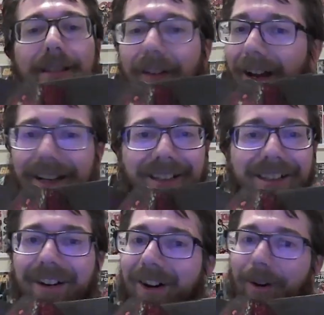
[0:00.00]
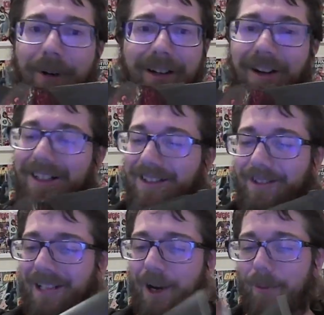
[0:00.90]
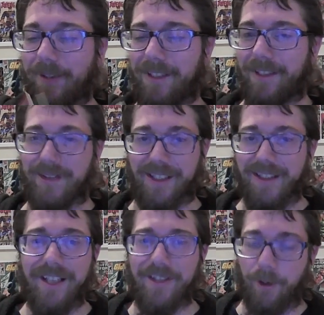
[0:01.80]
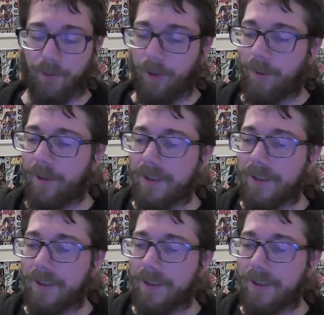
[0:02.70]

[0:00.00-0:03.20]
like, oh my god, as soon as I opened this, I was like, they so rule.